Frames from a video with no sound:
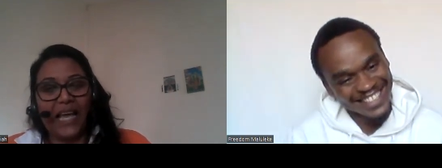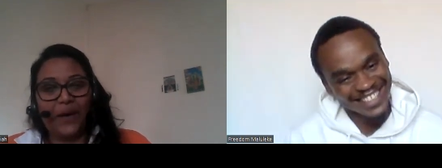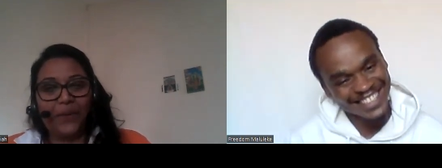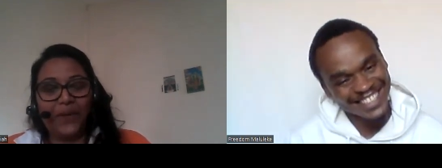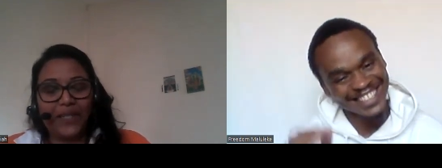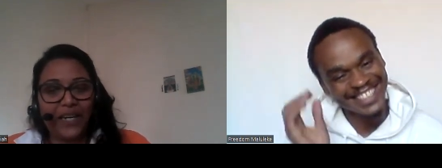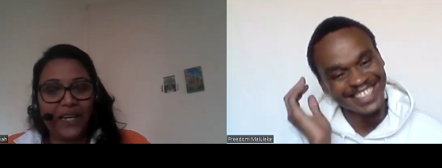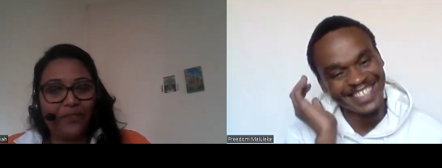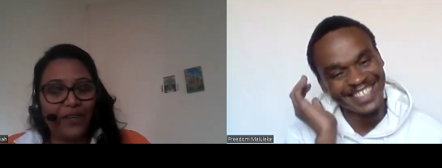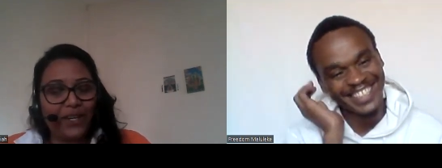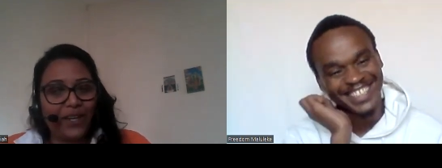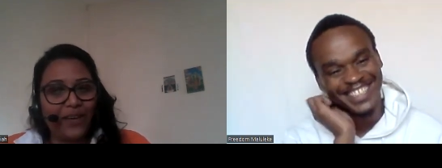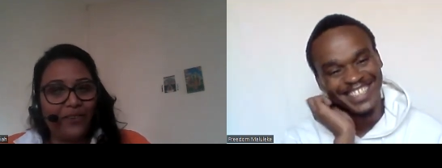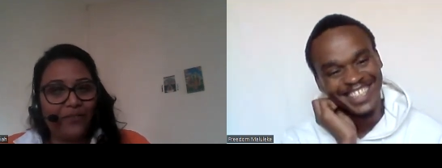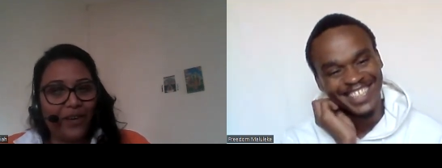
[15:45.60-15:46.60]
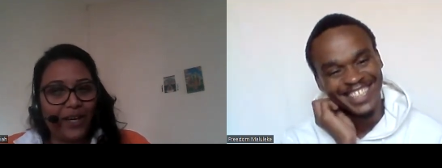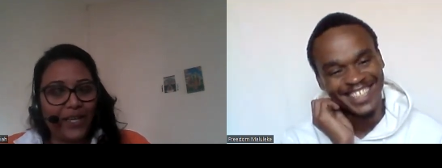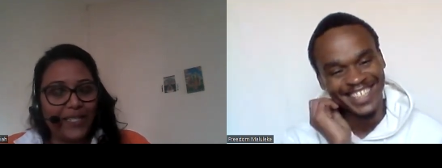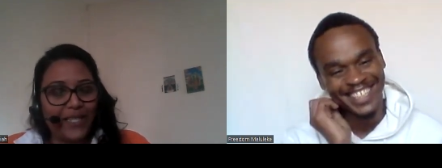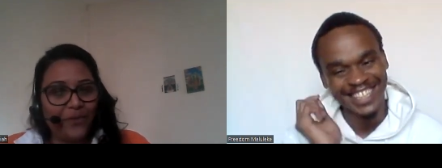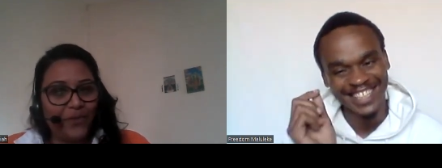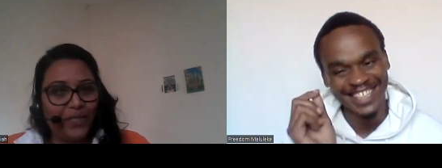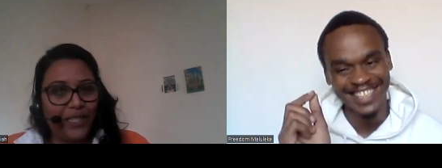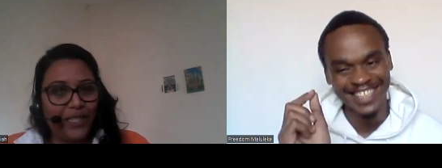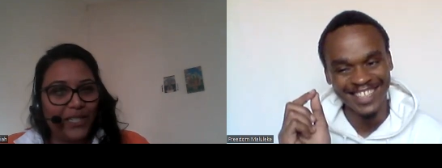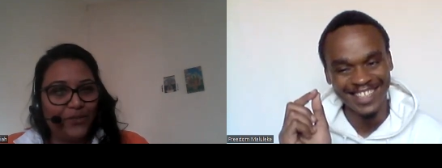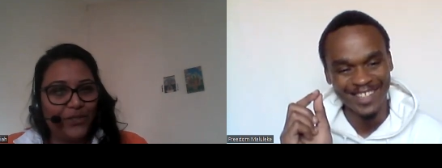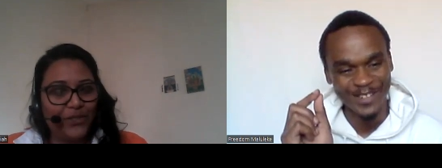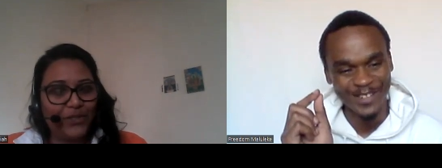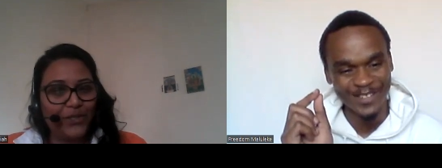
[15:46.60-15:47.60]
Speaker 1: What kind of advice I would give
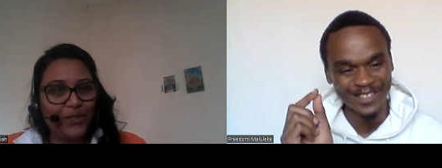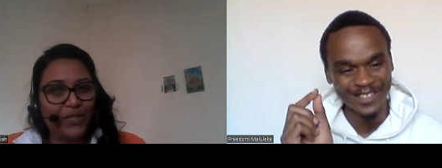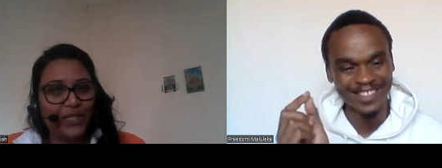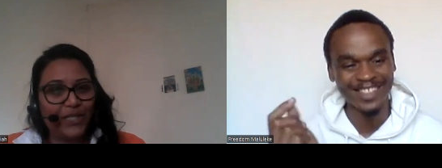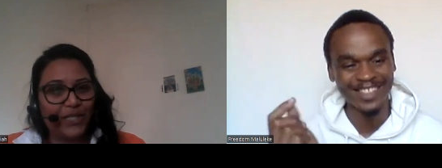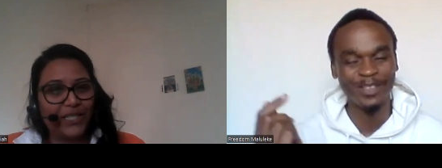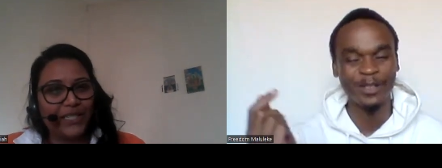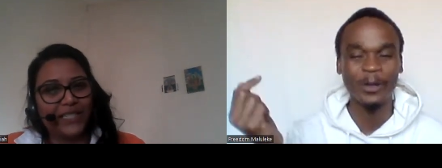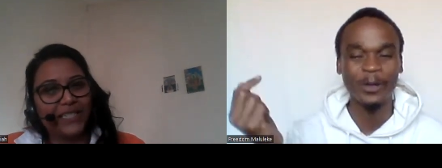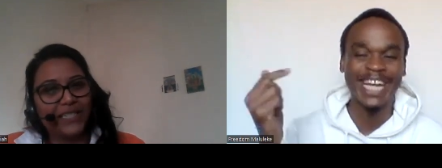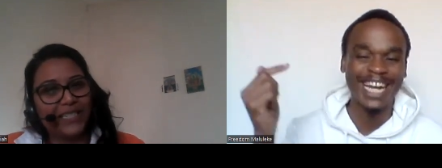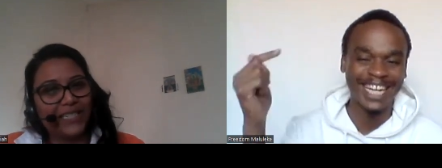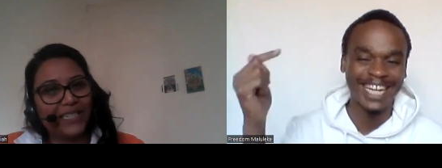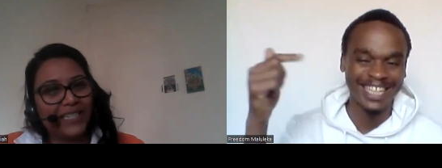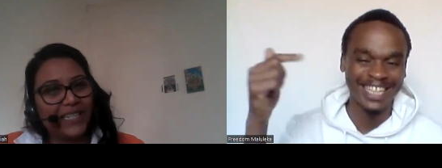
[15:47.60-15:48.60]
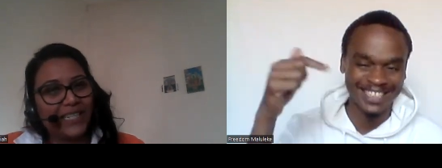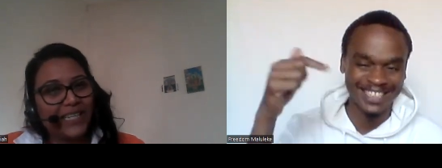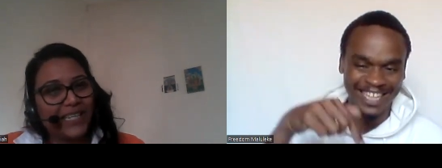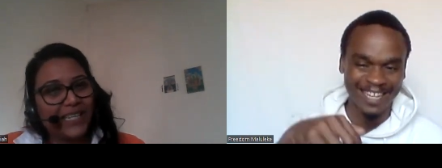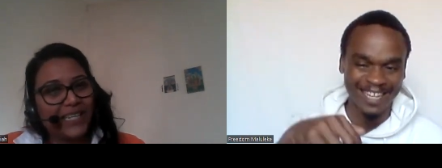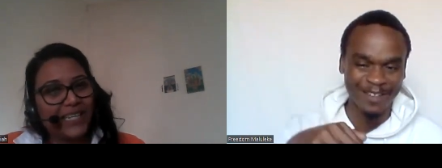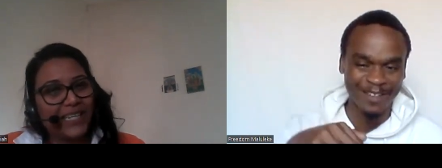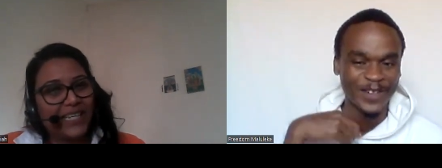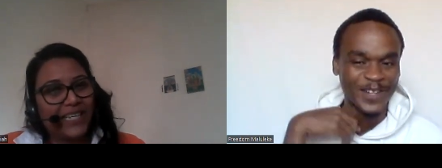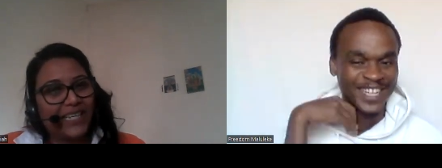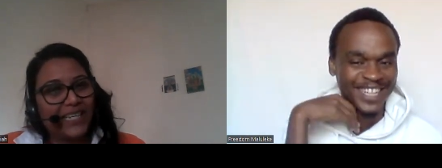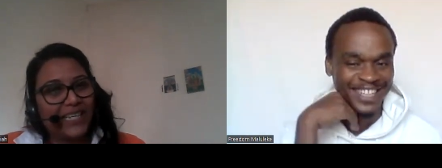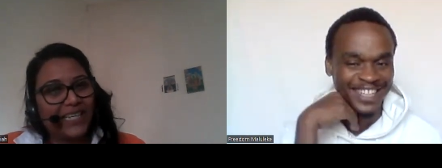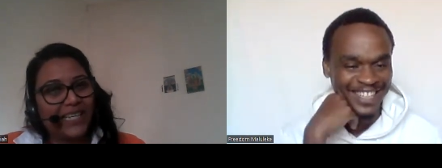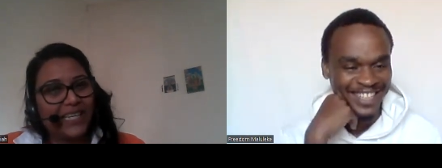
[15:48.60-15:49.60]
to? Your
Speaker 2: younger self.
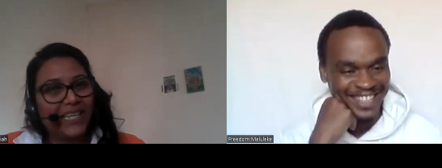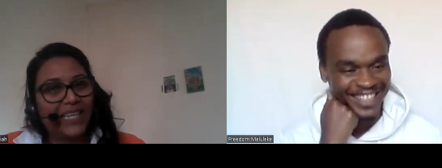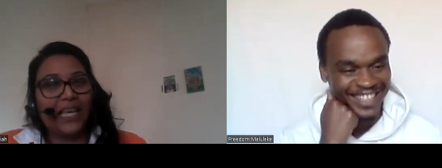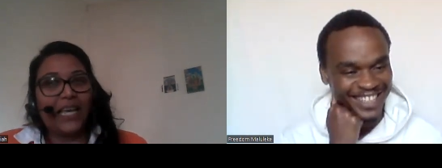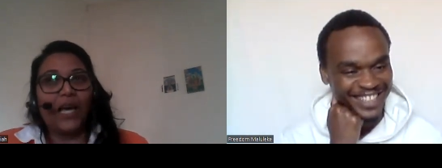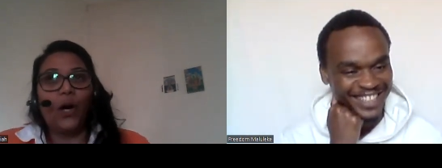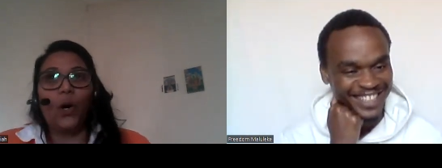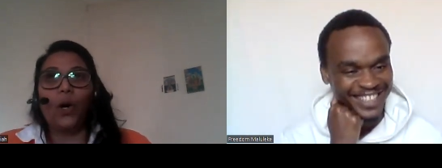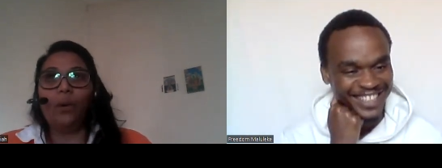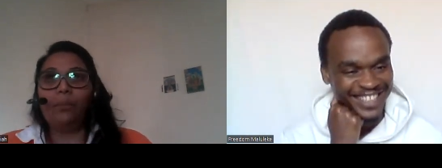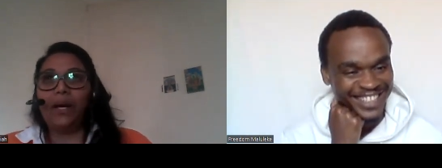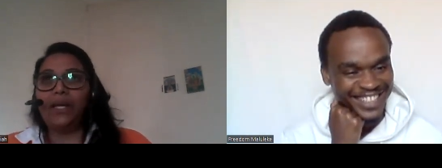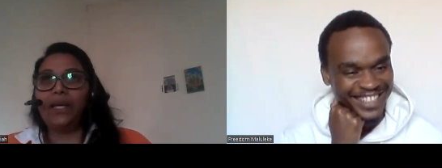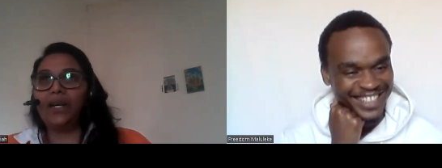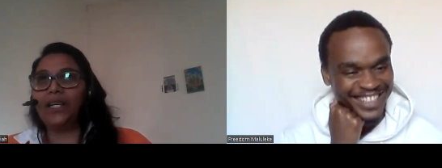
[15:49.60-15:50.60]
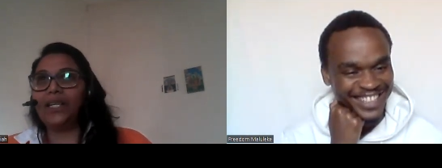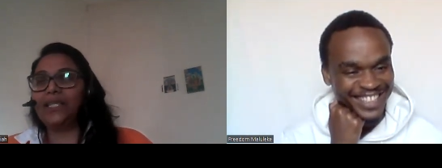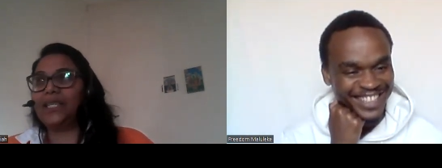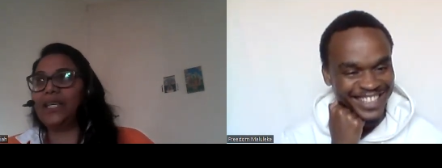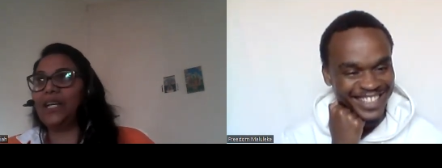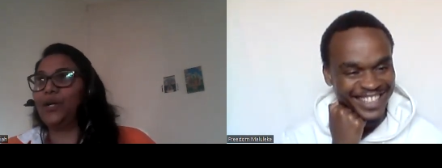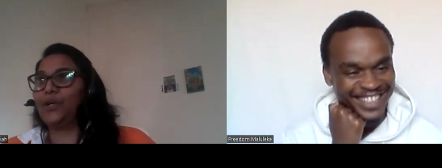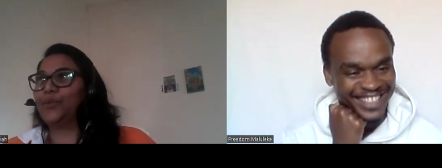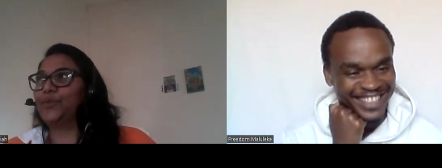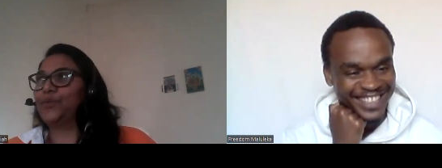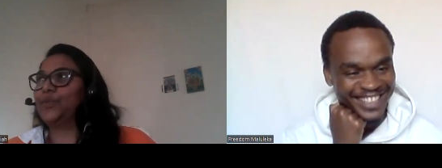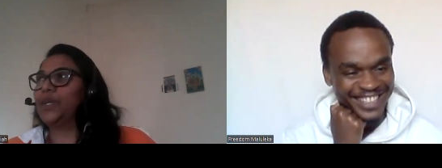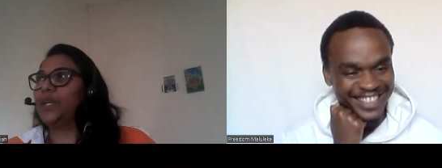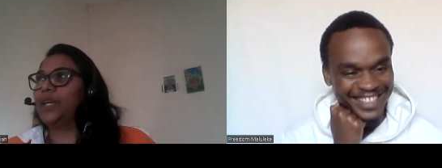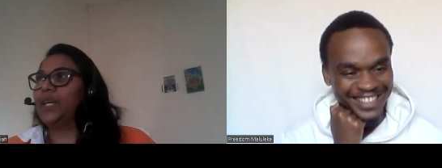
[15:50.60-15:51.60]
Speaker 1: Oh, my younger self.
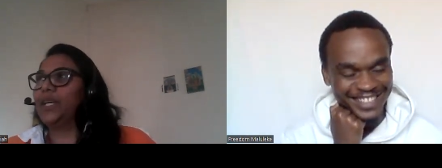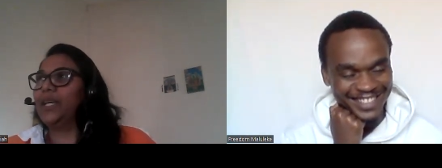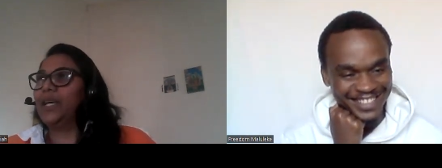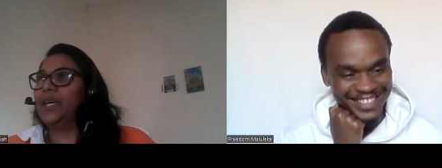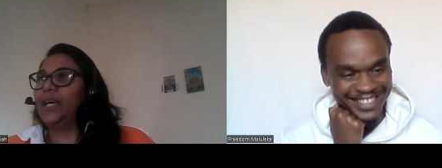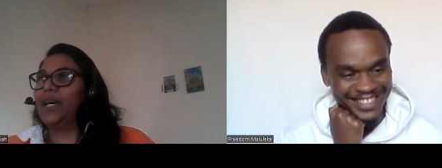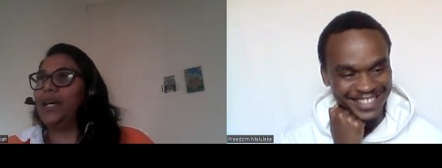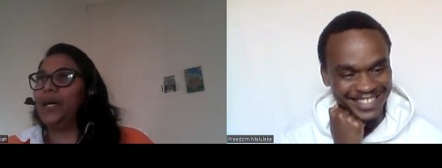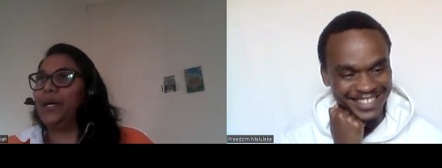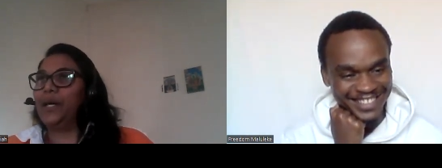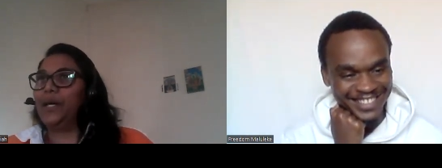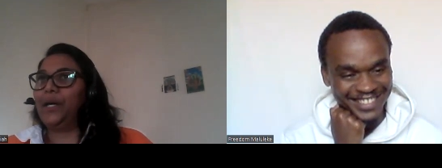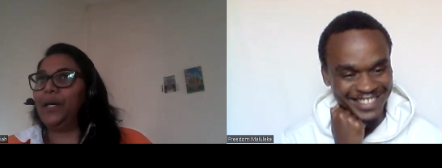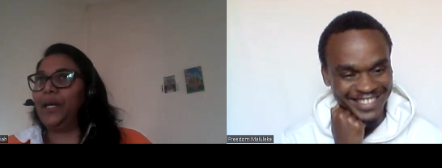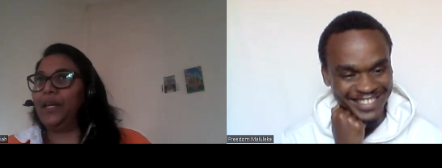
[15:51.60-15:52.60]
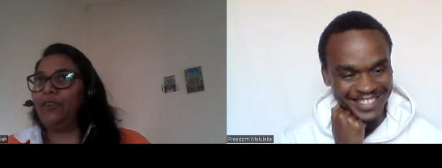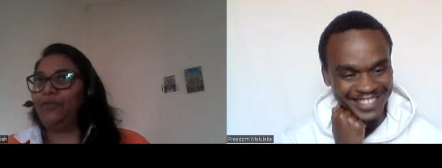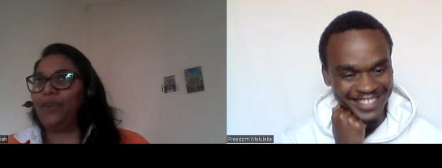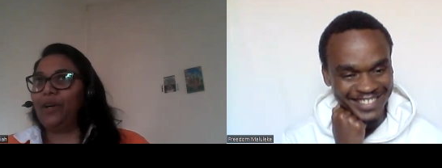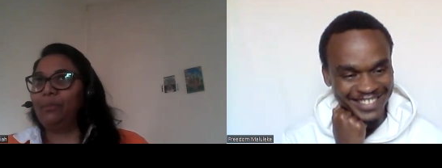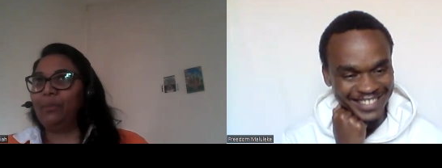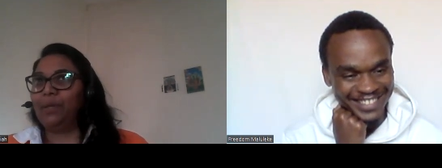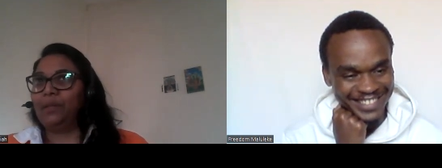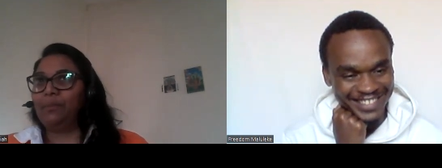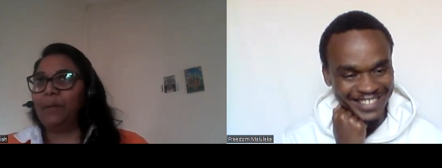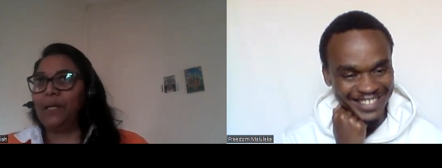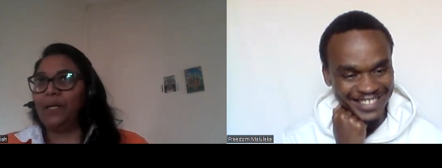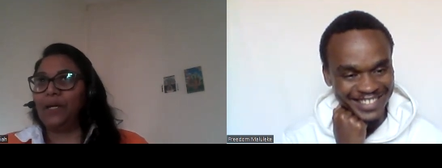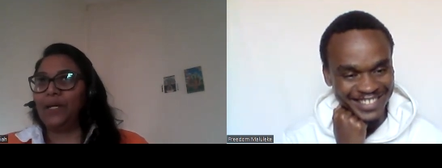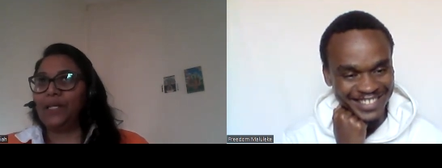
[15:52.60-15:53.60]
Uh, if I meet my
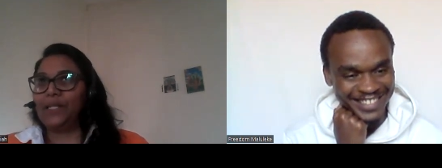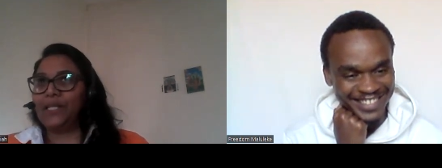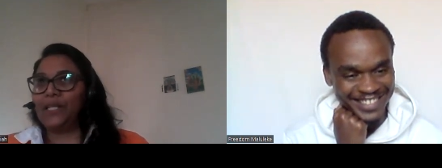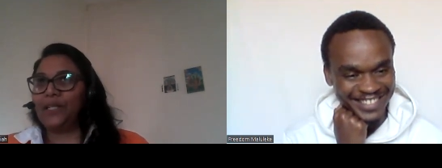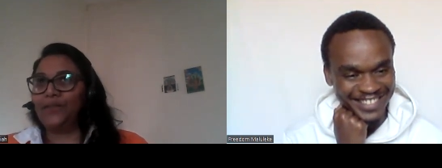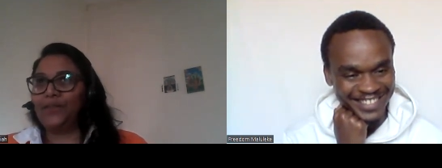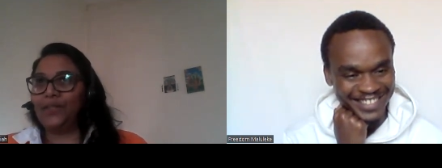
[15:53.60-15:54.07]
younger self